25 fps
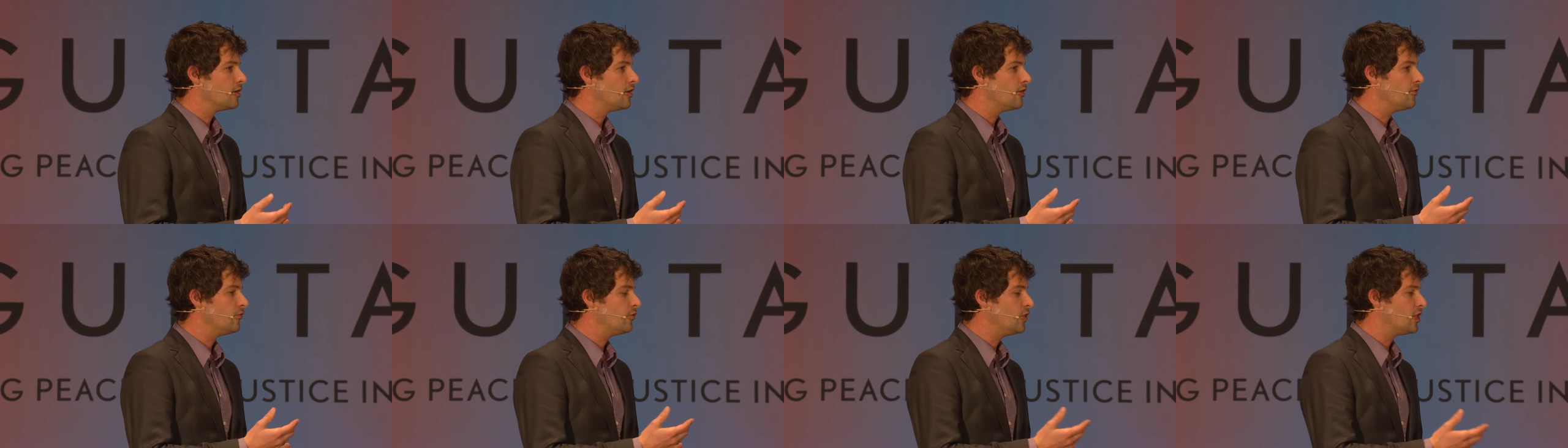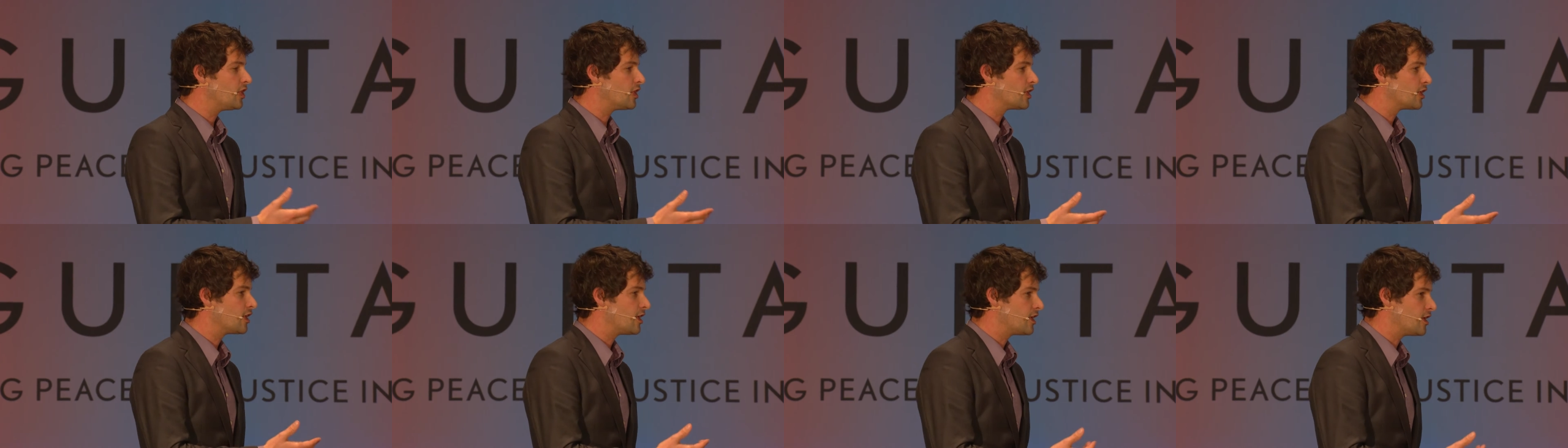if
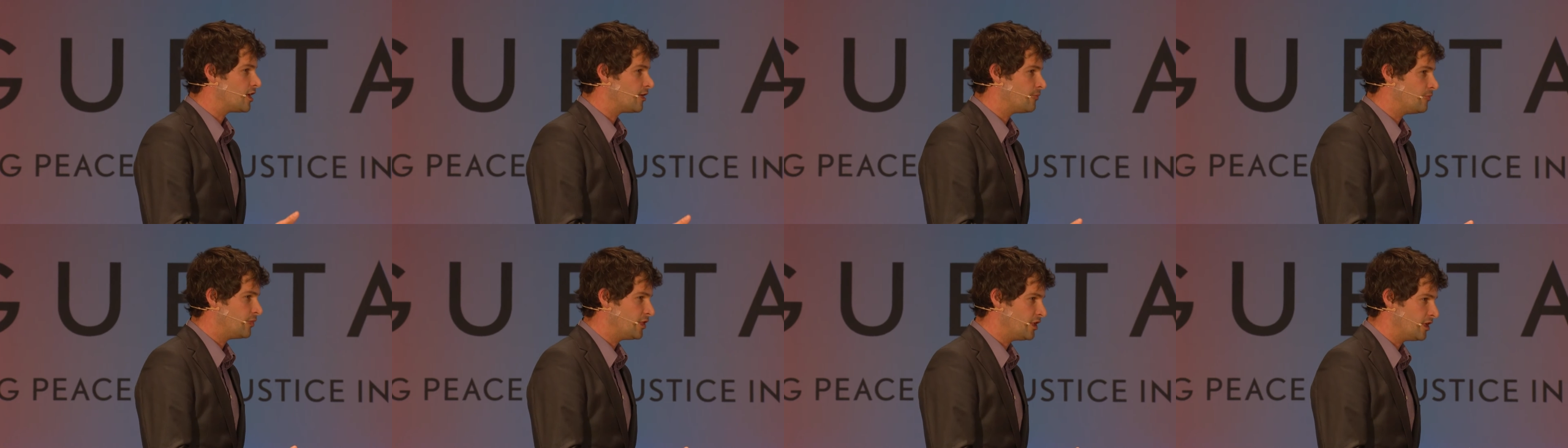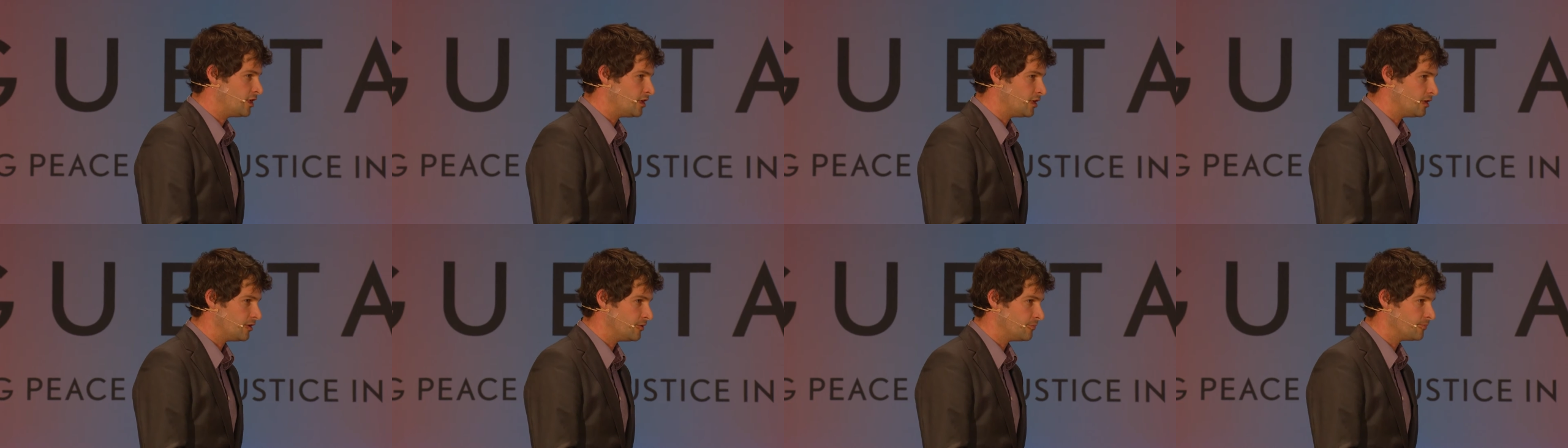we are gonna
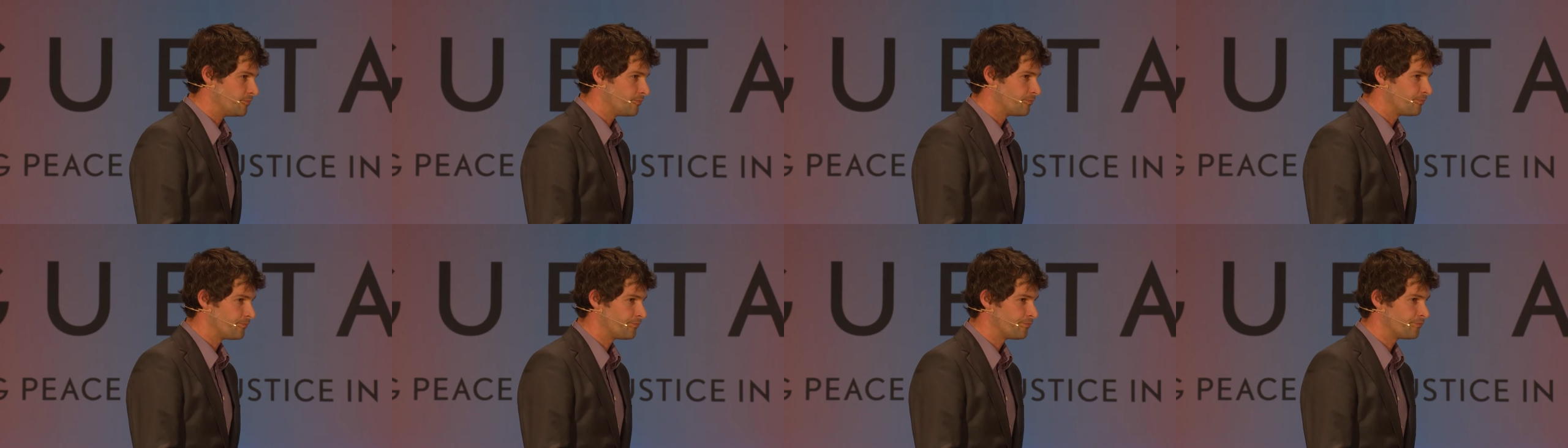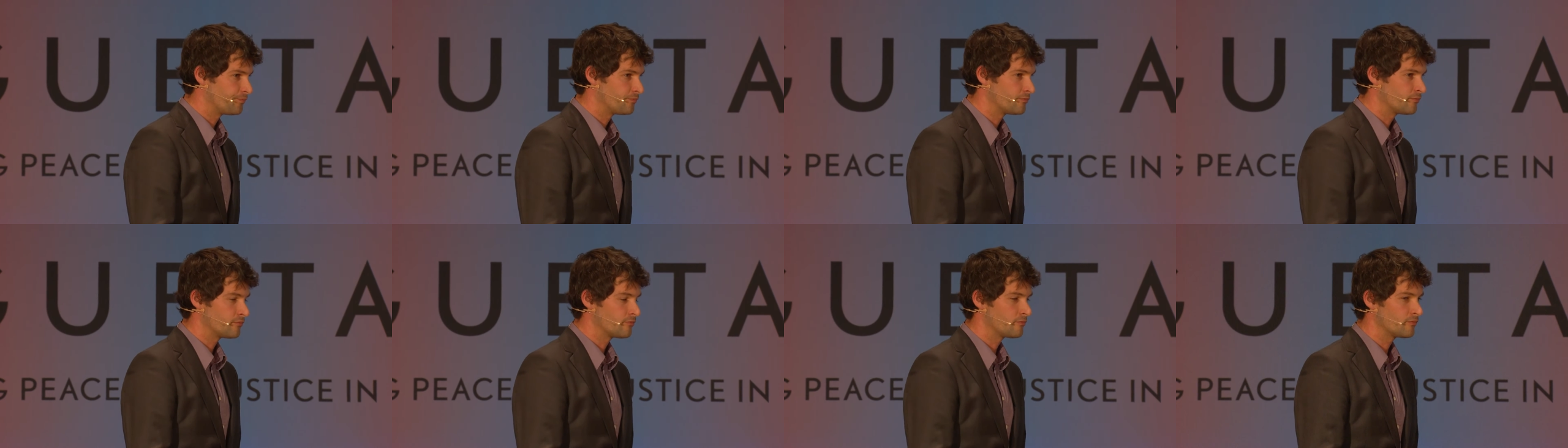be
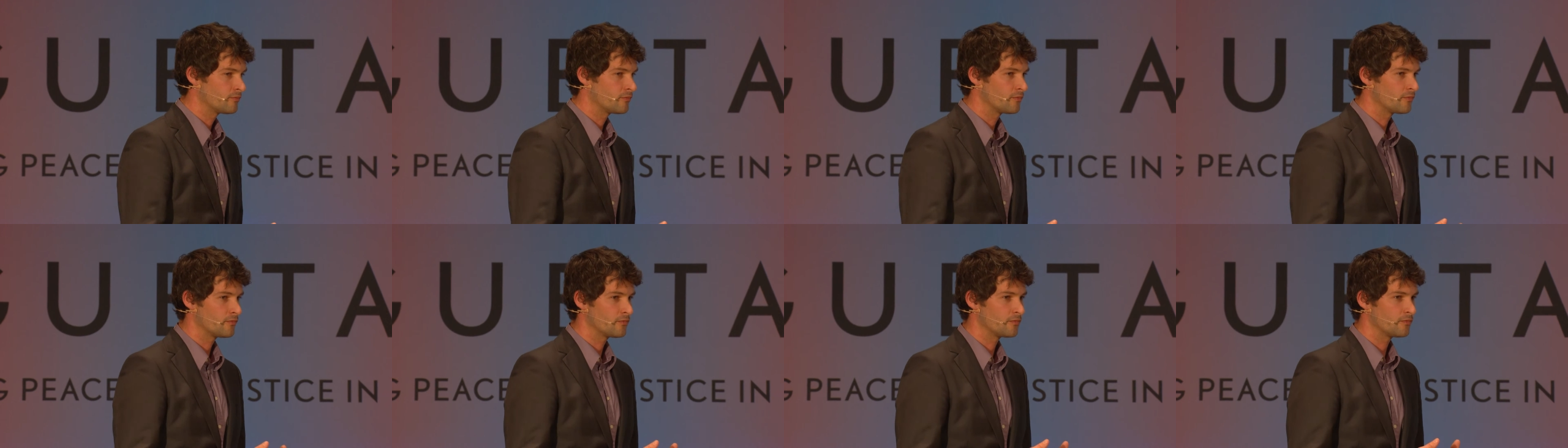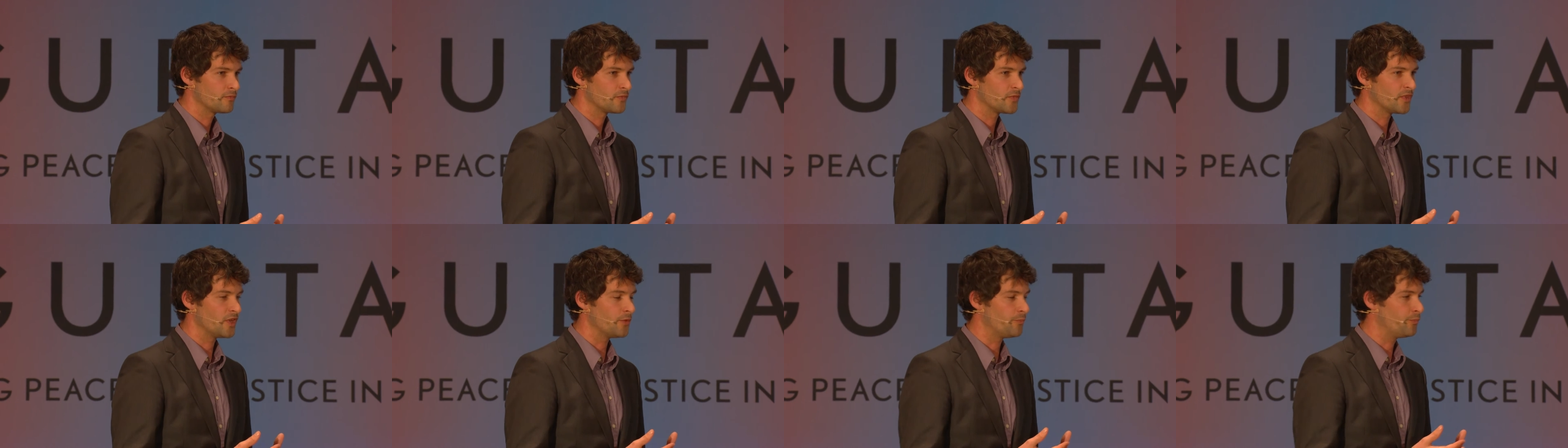
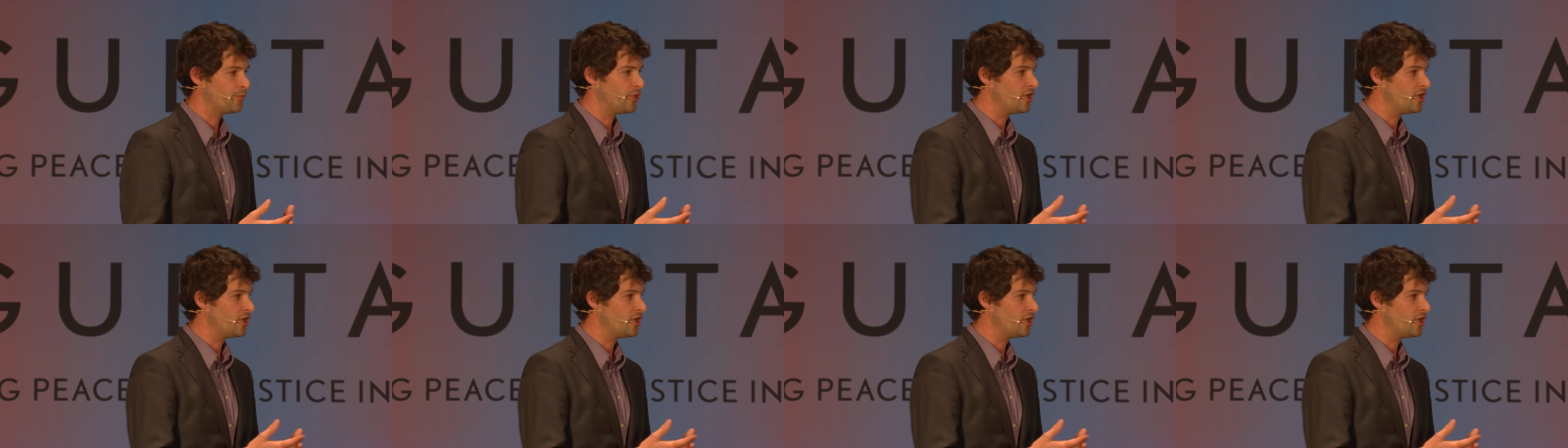the